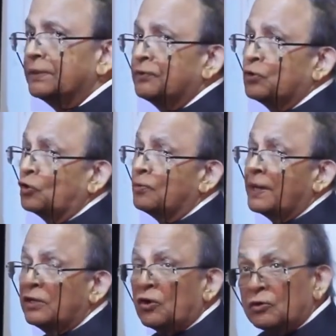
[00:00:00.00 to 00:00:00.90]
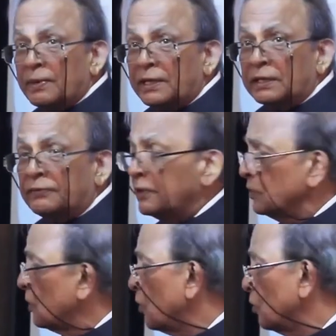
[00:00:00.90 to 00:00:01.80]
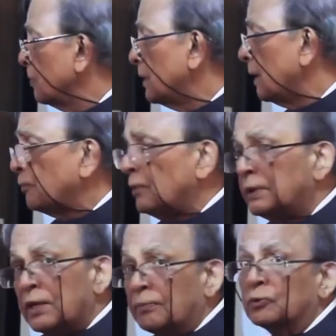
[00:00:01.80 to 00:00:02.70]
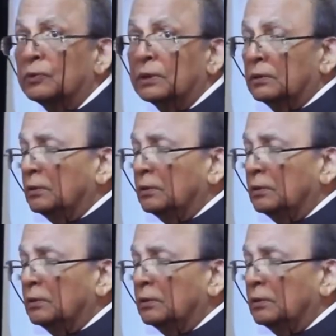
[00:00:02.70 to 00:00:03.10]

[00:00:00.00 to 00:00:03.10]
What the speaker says: If it is automatic, automatic. If it is not automatic approval, then approval.